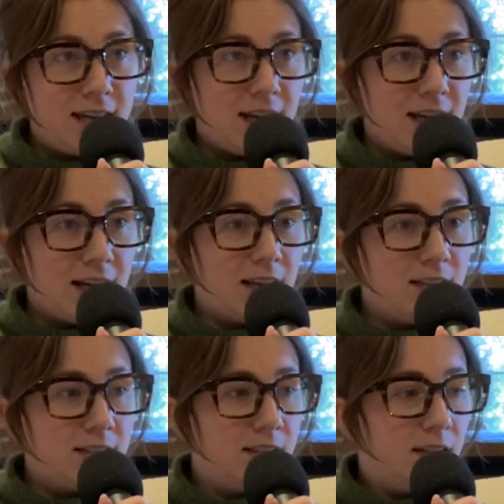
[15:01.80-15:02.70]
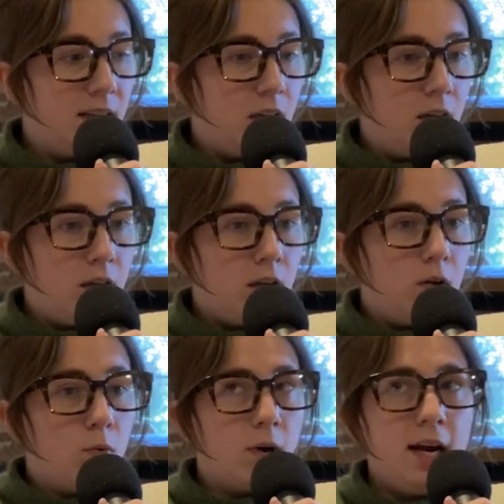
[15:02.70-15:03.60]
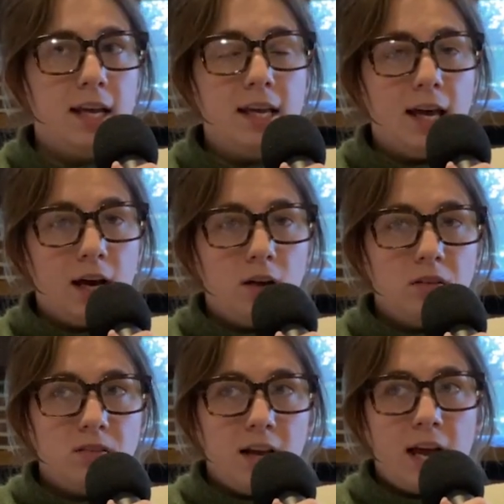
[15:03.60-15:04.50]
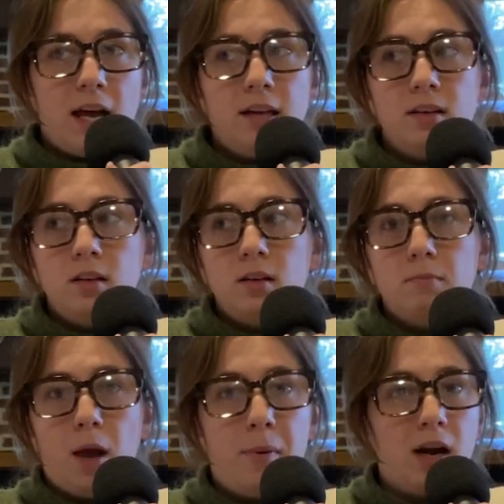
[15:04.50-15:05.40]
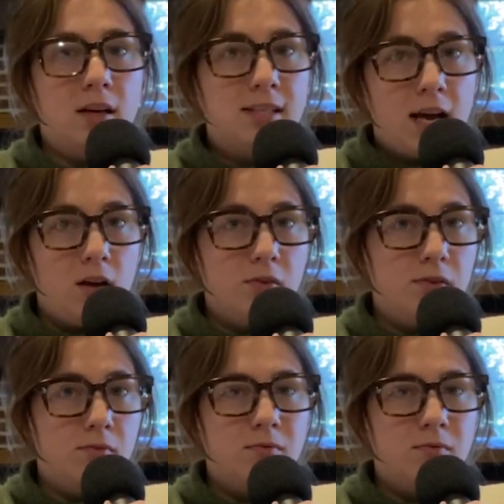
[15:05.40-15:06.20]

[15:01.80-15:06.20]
And we're hanging out at my parents' house.